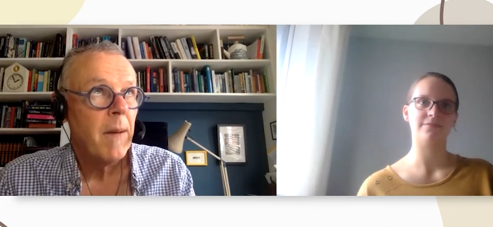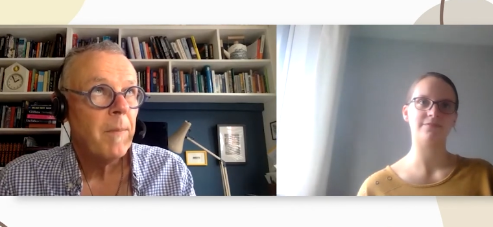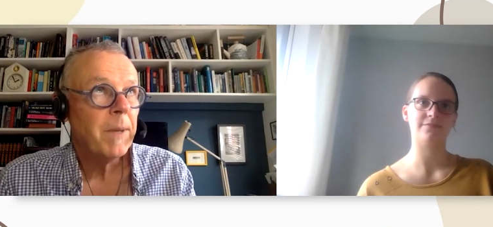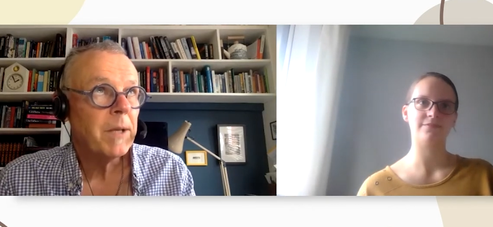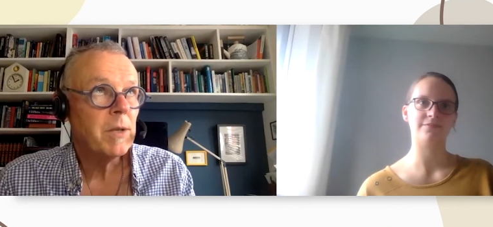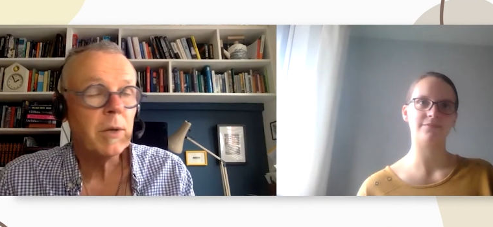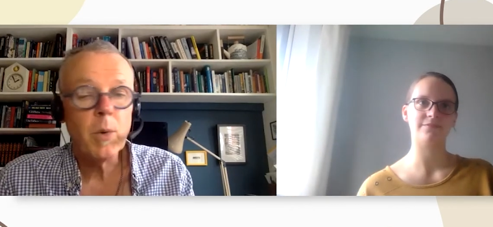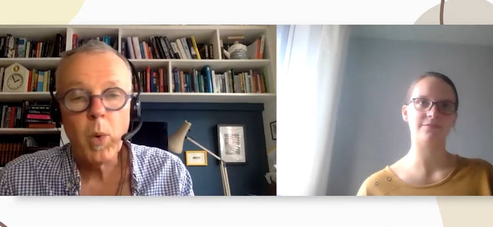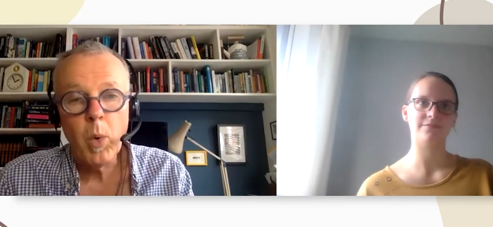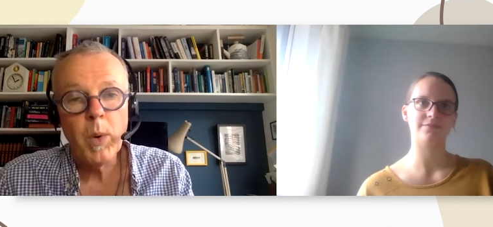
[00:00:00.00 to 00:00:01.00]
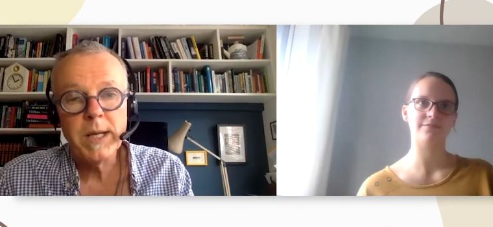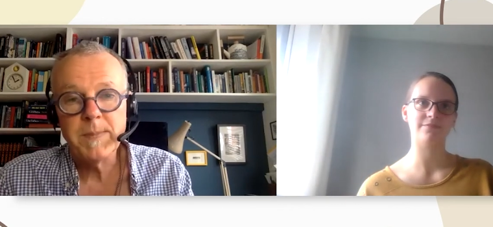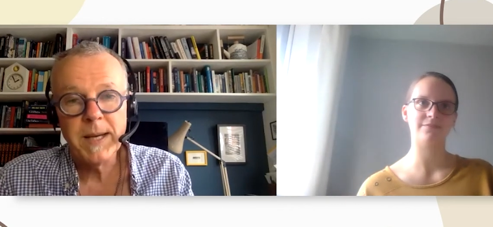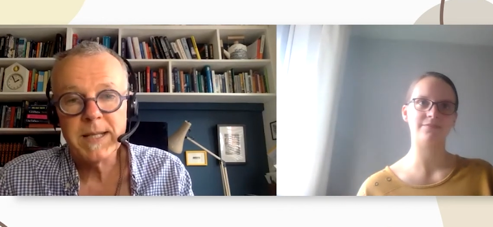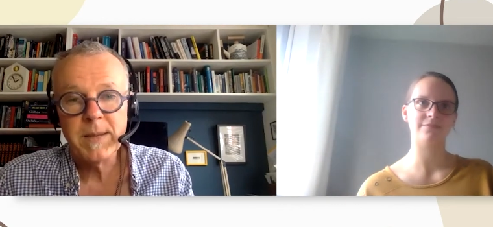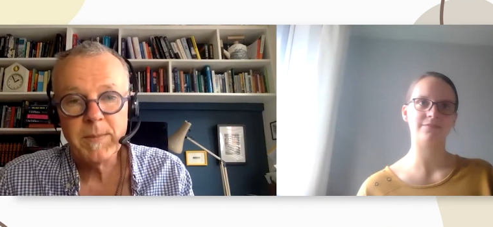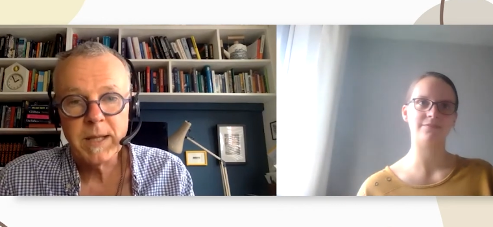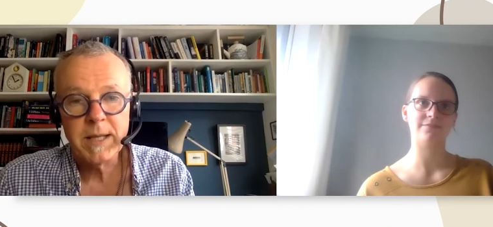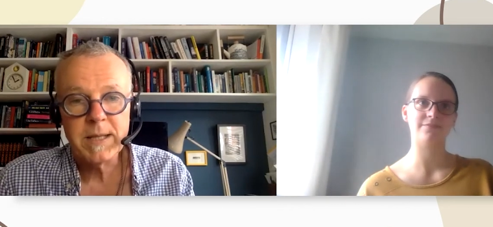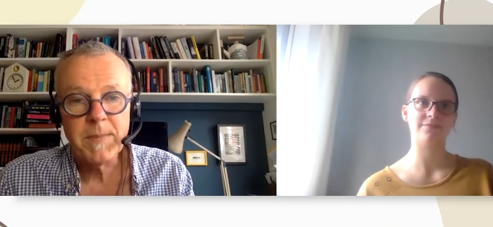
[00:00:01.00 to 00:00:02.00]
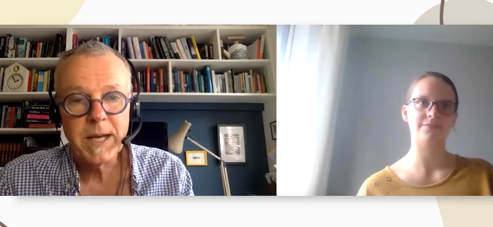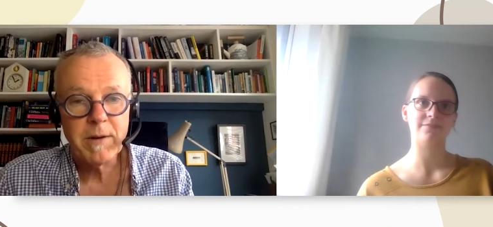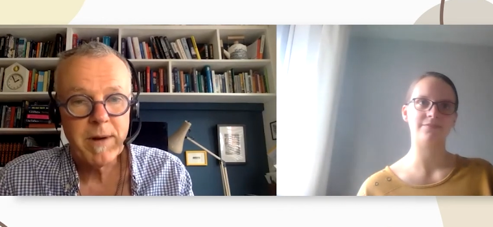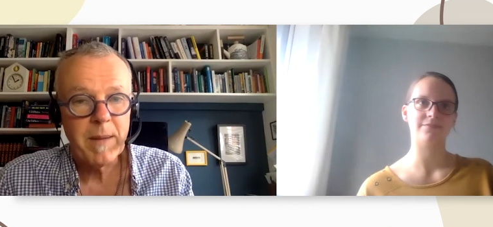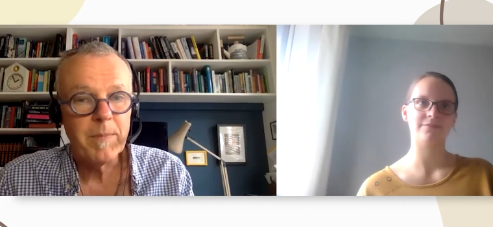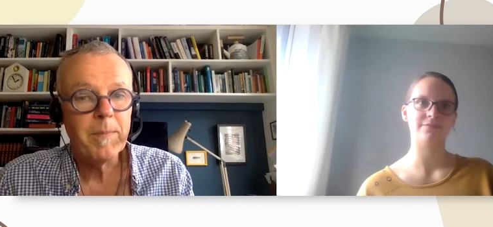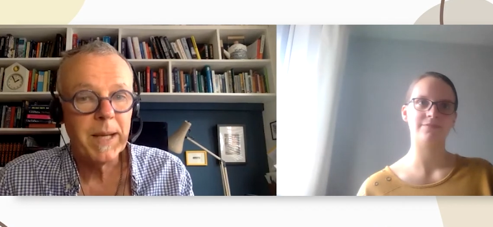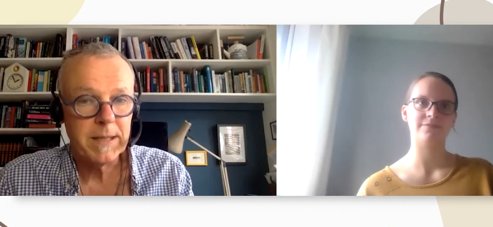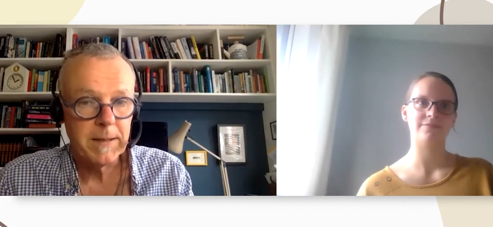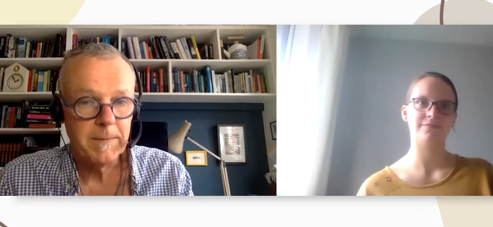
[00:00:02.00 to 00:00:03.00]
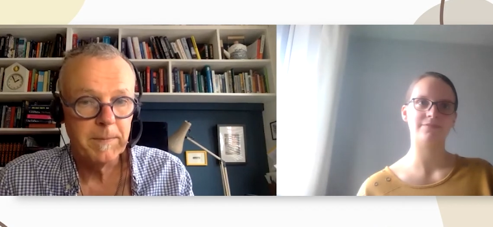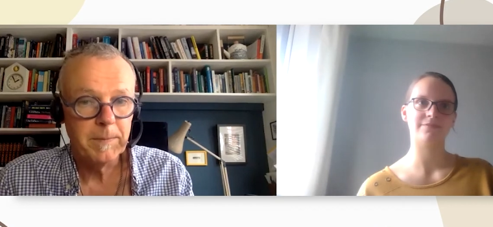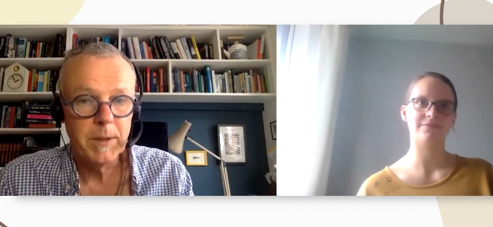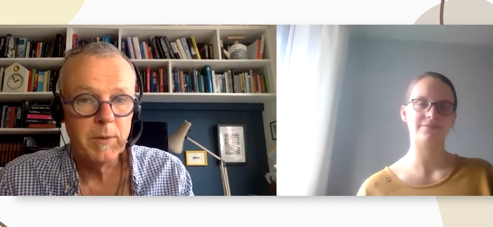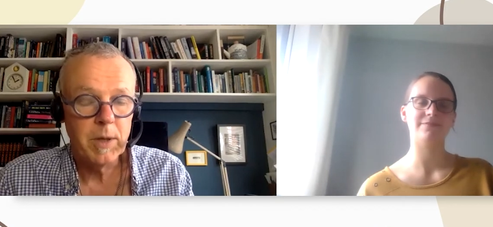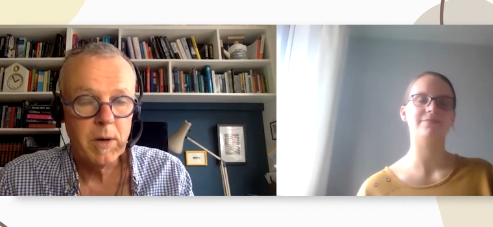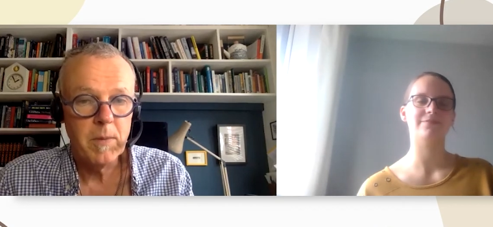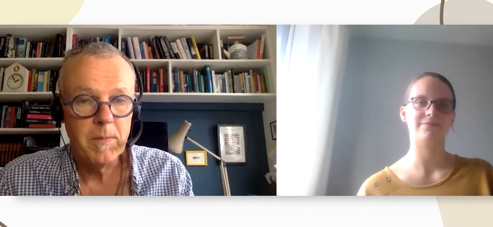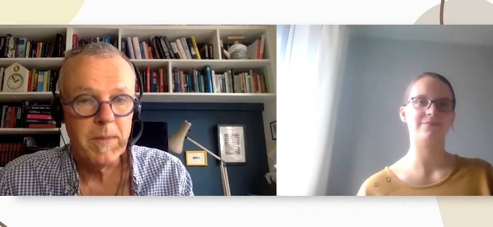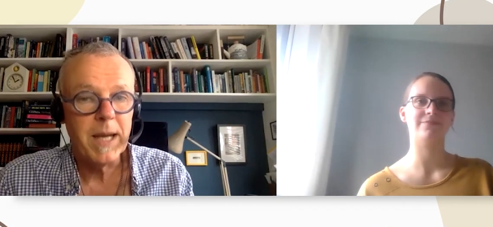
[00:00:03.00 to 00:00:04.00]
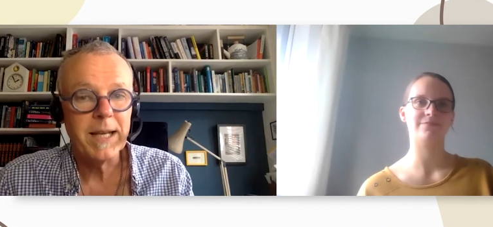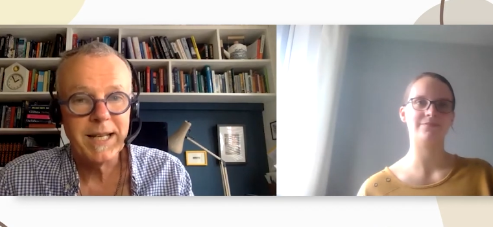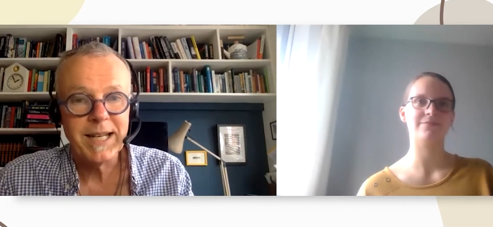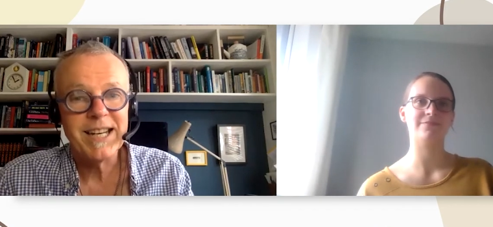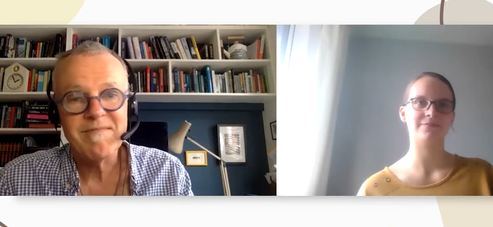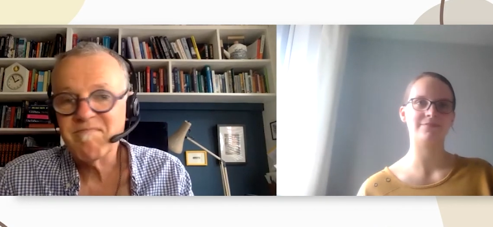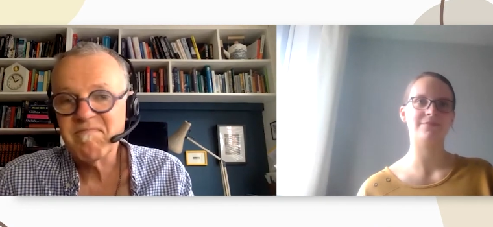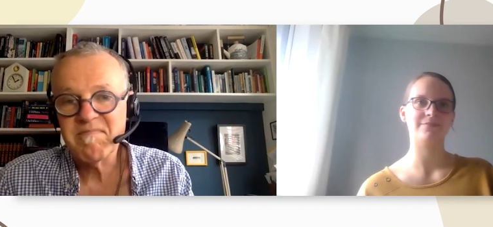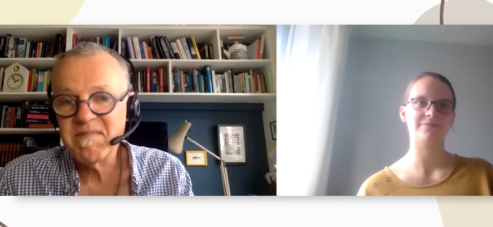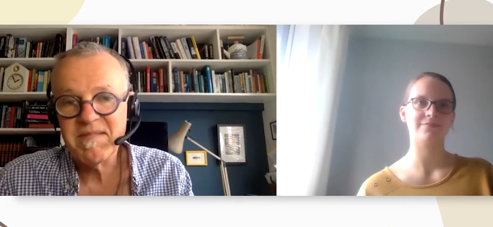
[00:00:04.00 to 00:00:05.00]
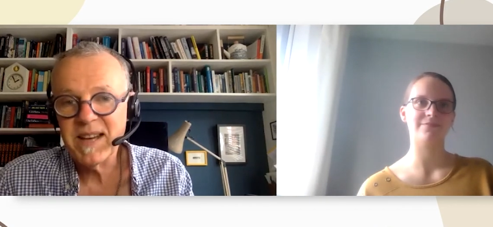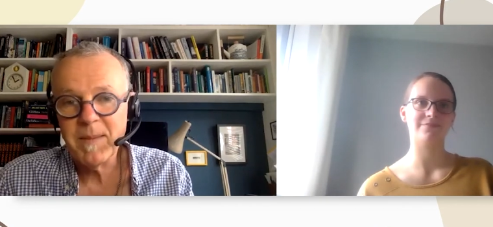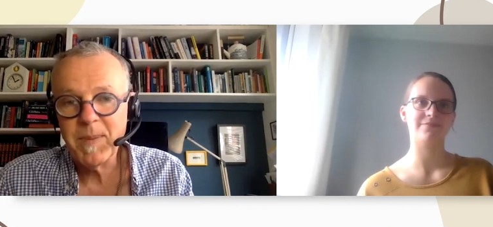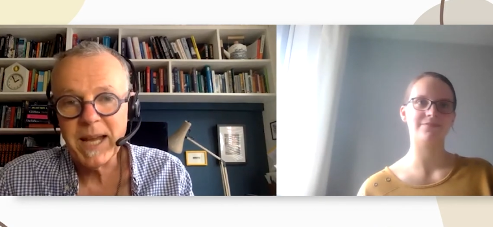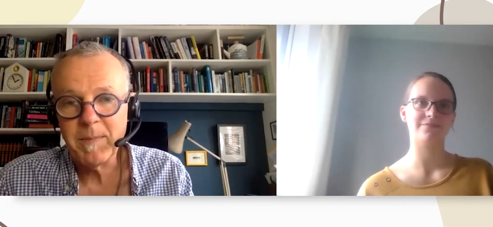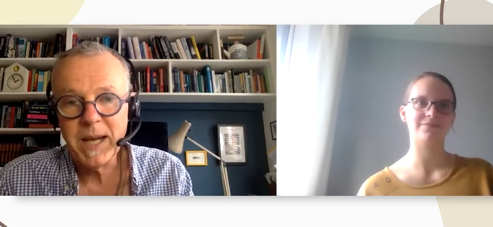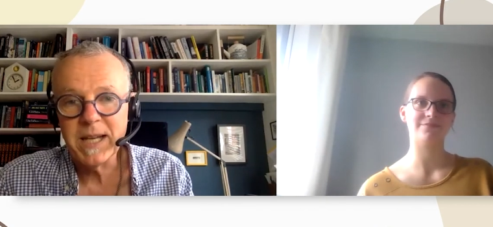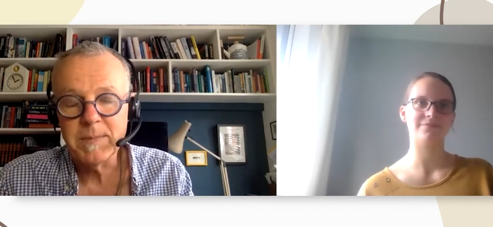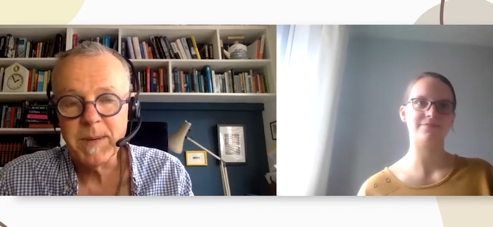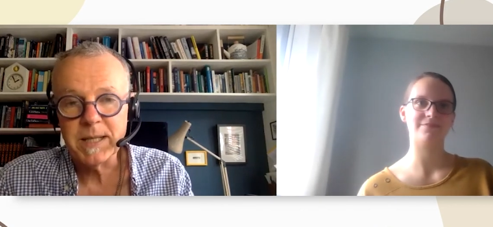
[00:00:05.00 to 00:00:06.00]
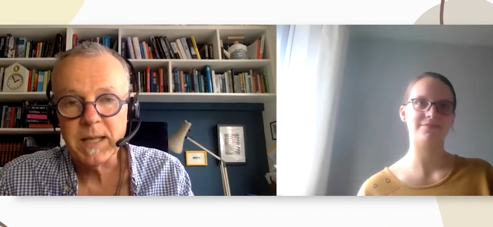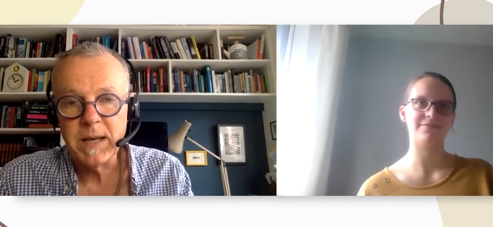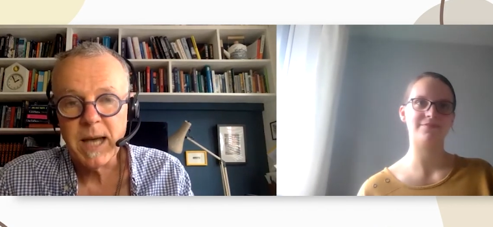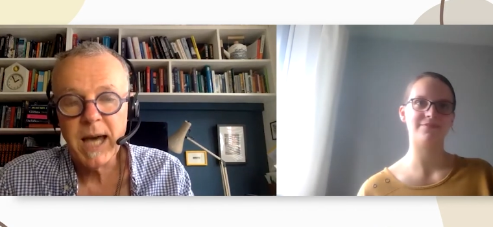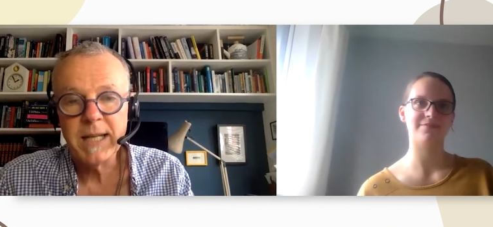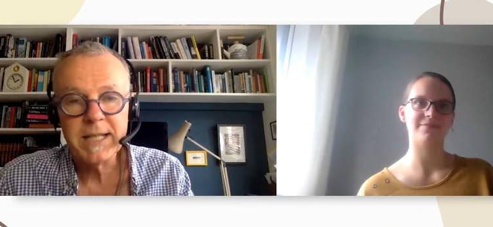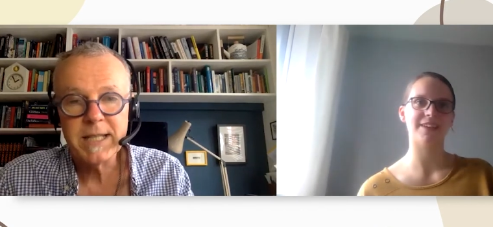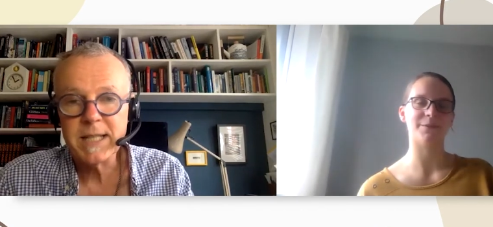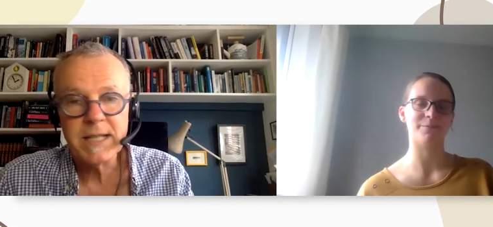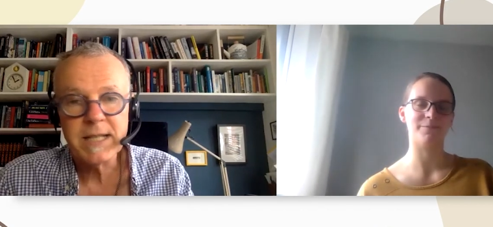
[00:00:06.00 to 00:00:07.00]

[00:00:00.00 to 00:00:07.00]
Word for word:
Speaker 1: because you can always make something that's a bit crap better, but you can't make a blank page better. And it's just